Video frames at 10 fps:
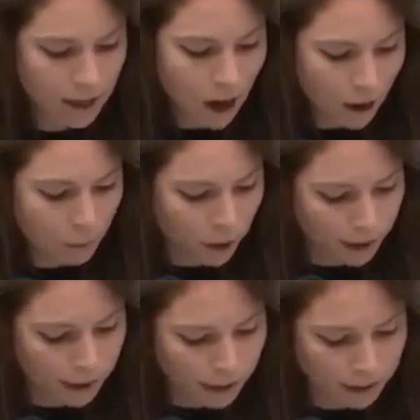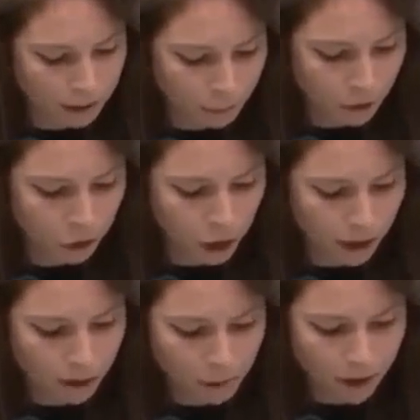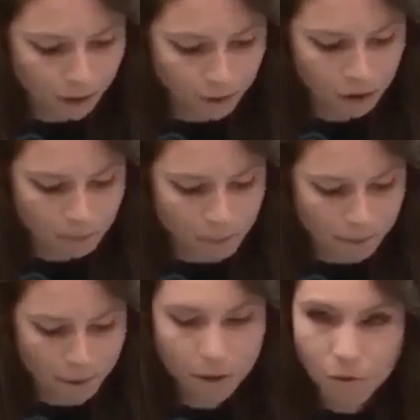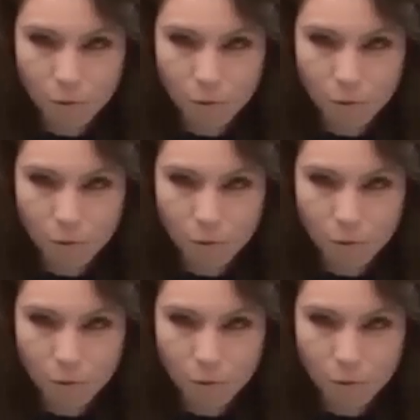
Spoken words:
an unprecedented push to undermine the First Amendment,